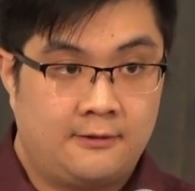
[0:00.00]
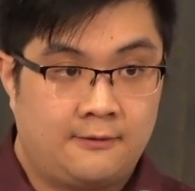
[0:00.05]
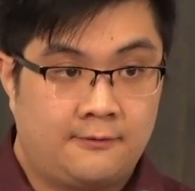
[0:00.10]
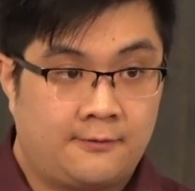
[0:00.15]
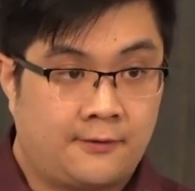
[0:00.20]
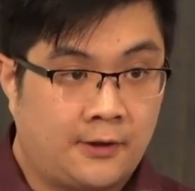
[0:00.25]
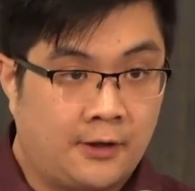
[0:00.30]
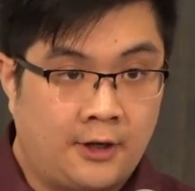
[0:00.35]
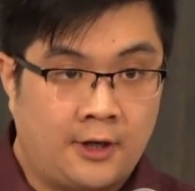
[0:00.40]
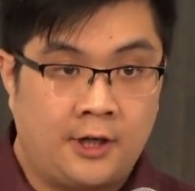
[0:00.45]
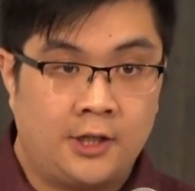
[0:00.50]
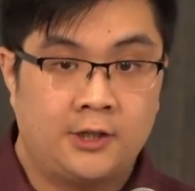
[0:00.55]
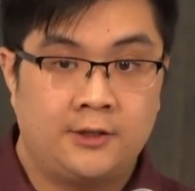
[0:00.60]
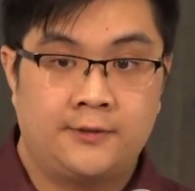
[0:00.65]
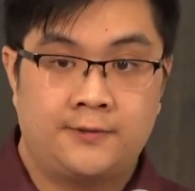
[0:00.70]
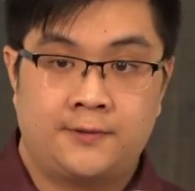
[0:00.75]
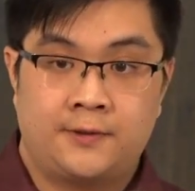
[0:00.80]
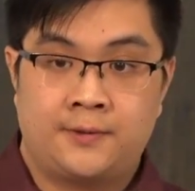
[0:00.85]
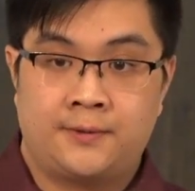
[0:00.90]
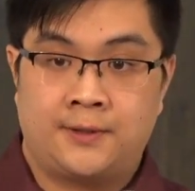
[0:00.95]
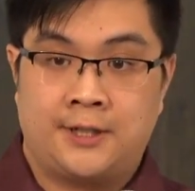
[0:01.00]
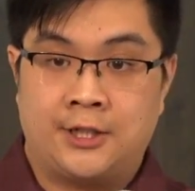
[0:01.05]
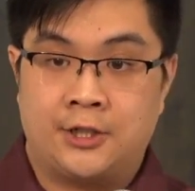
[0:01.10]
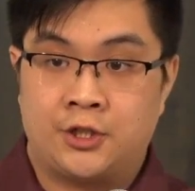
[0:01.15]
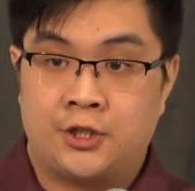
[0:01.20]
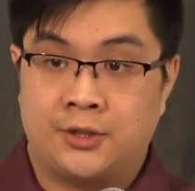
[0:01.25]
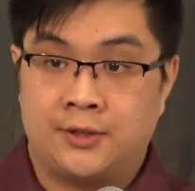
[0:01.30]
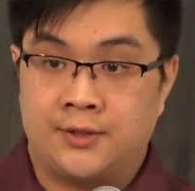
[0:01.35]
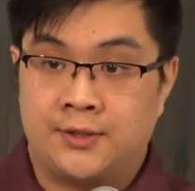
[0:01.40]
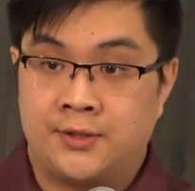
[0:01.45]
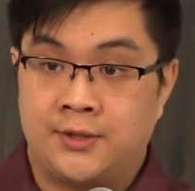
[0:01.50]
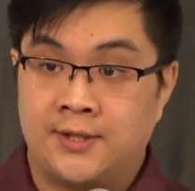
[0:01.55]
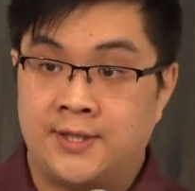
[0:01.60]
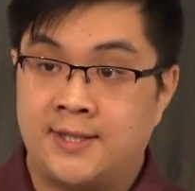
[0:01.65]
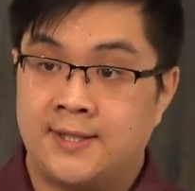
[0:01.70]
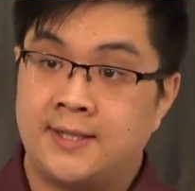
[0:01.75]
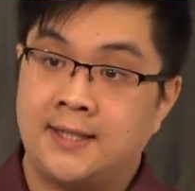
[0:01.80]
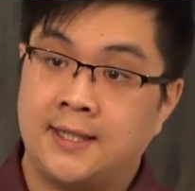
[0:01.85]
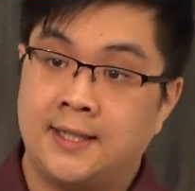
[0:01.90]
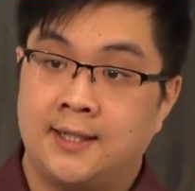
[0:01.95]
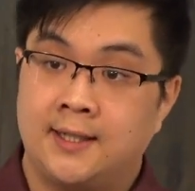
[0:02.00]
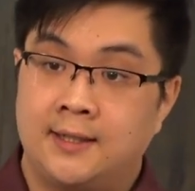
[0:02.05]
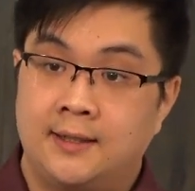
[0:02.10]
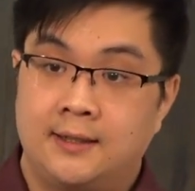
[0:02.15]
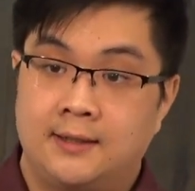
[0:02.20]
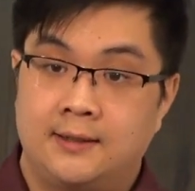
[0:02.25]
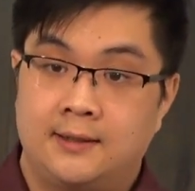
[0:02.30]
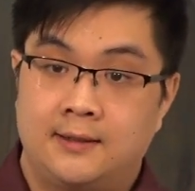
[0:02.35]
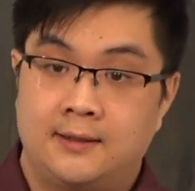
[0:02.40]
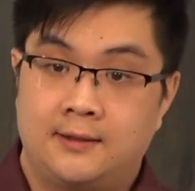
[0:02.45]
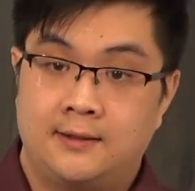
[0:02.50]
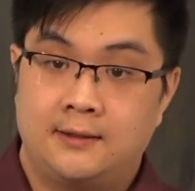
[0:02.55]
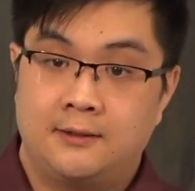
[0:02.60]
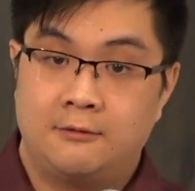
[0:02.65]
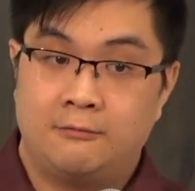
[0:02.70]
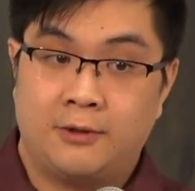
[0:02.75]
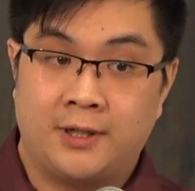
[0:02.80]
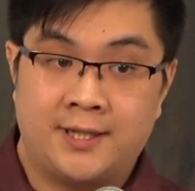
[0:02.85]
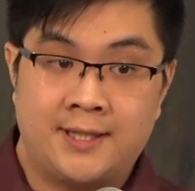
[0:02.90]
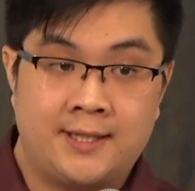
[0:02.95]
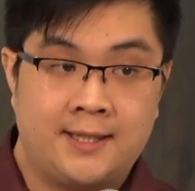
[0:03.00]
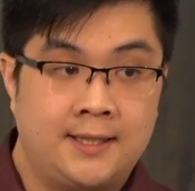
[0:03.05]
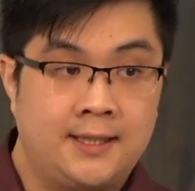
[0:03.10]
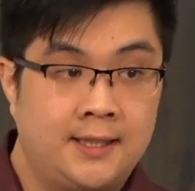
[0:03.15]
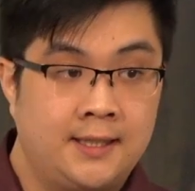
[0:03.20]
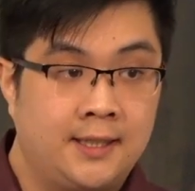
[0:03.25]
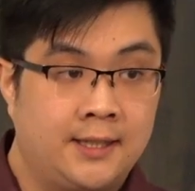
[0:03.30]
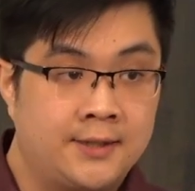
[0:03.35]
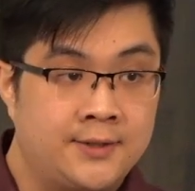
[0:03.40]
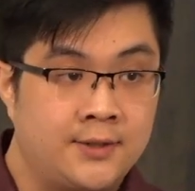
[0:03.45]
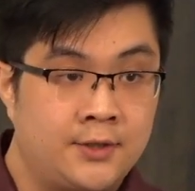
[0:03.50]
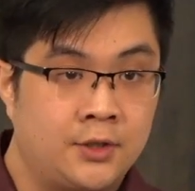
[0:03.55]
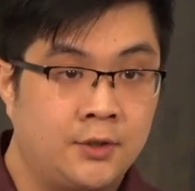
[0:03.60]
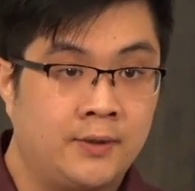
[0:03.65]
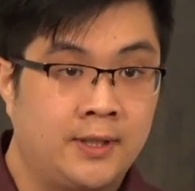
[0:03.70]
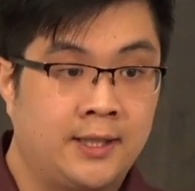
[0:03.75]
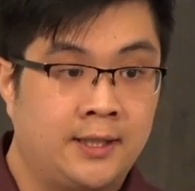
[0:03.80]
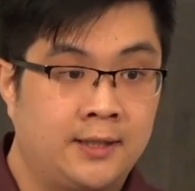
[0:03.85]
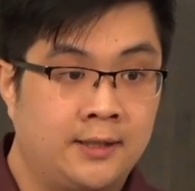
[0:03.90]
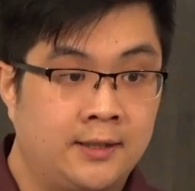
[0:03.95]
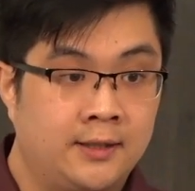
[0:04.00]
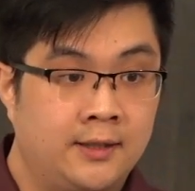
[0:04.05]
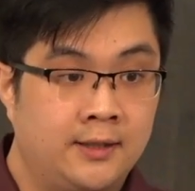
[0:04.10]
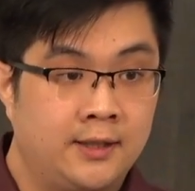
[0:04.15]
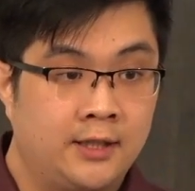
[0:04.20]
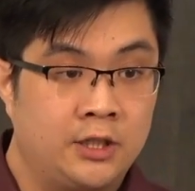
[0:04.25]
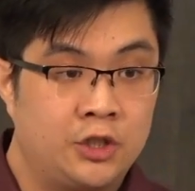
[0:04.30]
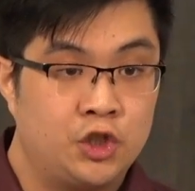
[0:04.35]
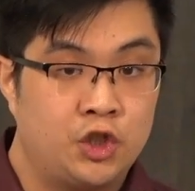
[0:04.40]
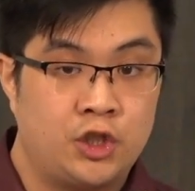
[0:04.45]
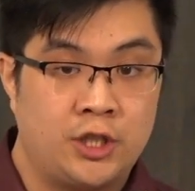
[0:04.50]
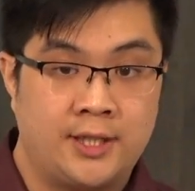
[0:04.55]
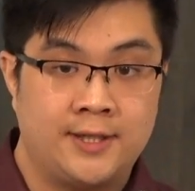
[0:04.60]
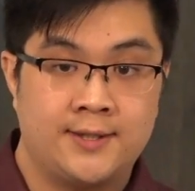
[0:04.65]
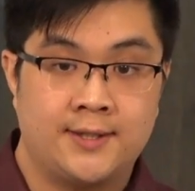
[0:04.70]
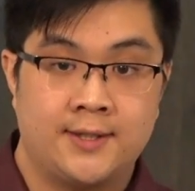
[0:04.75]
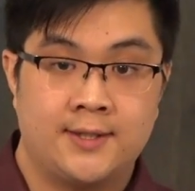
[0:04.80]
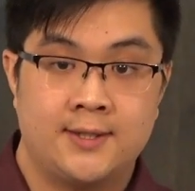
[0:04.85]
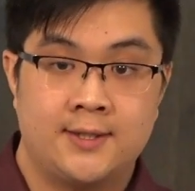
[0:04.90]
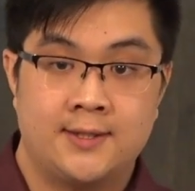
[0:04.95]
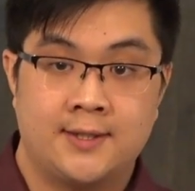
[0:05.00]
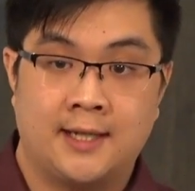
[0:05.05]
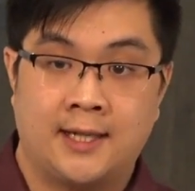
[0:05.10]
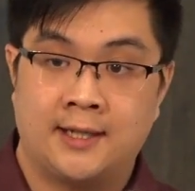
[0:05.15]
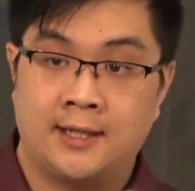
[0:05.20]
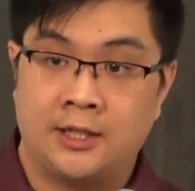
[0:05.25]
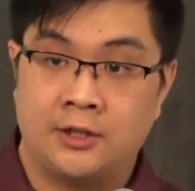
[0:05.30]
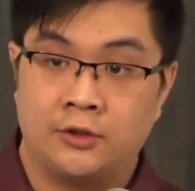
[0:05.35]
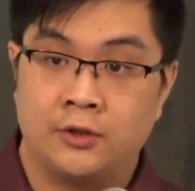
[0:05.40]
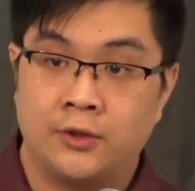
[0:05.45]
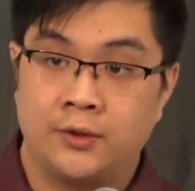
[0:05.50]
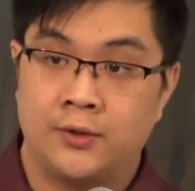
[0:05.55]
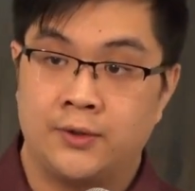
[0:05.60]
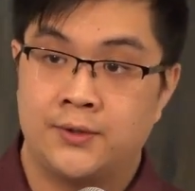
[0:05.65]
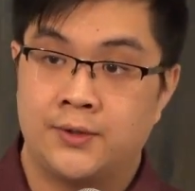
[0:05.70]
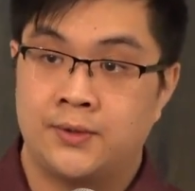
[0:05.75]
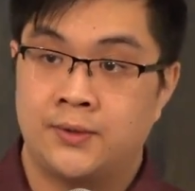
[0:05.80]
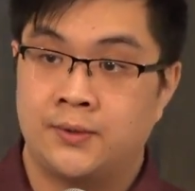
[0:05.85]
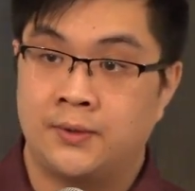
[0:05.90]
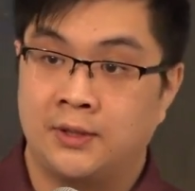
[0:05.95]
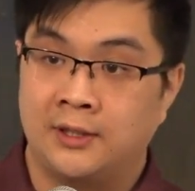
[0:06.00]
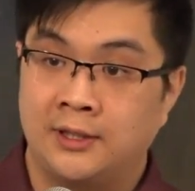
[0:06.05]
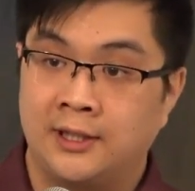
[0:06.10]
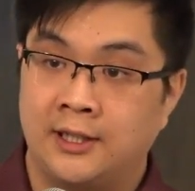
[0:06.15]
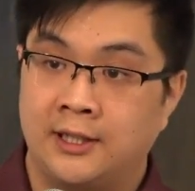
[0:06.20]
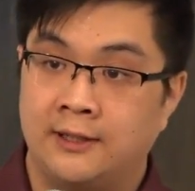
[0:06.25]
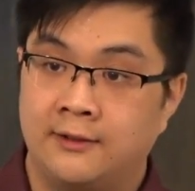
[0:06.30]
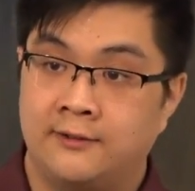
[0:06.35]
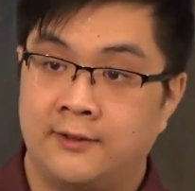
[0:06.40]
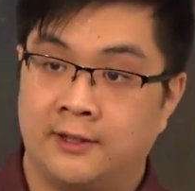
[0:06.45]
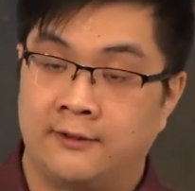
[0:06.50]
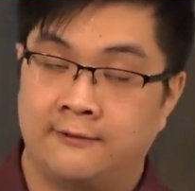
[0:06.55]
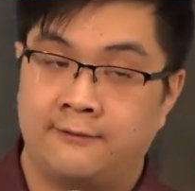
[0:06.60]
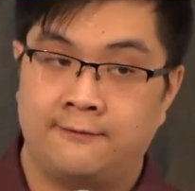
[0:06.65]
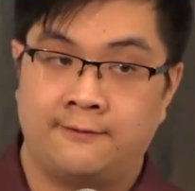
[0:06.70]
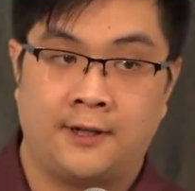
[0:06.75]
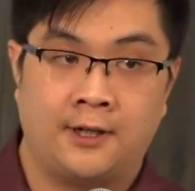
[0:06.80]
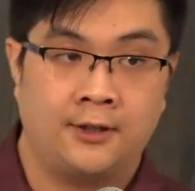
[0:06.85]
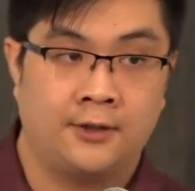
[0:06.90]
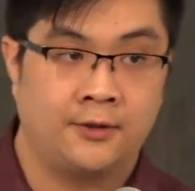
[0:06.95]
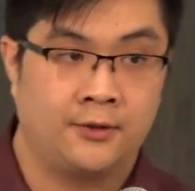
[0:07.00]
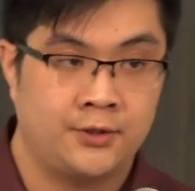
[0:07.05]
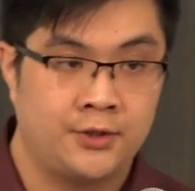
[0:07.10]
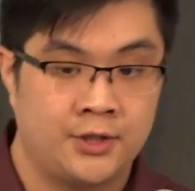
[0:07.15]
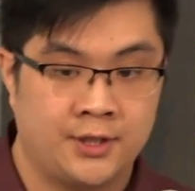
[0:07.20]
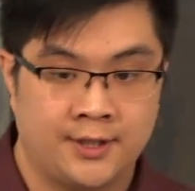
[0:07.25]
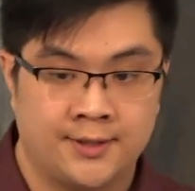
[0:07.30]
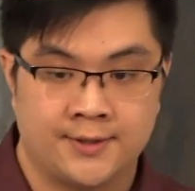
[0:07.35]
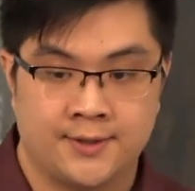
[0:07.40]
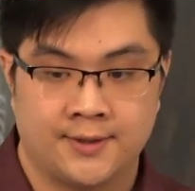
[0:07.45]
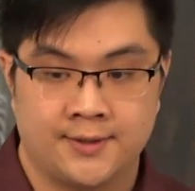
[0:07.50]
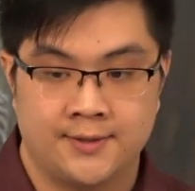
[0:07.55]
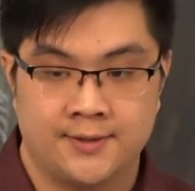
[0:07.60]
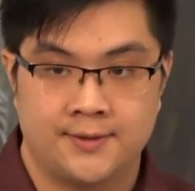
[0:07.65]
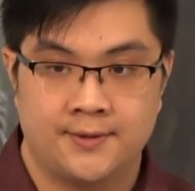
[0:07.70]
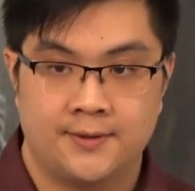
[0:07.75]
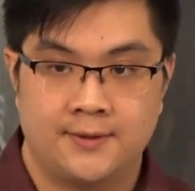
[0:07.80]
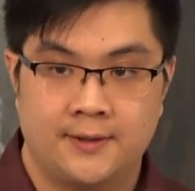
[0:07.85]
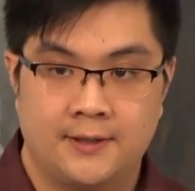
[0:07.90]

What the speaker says: for all of creation to see what He is doing in Jesus and in those who live and follow Jesus.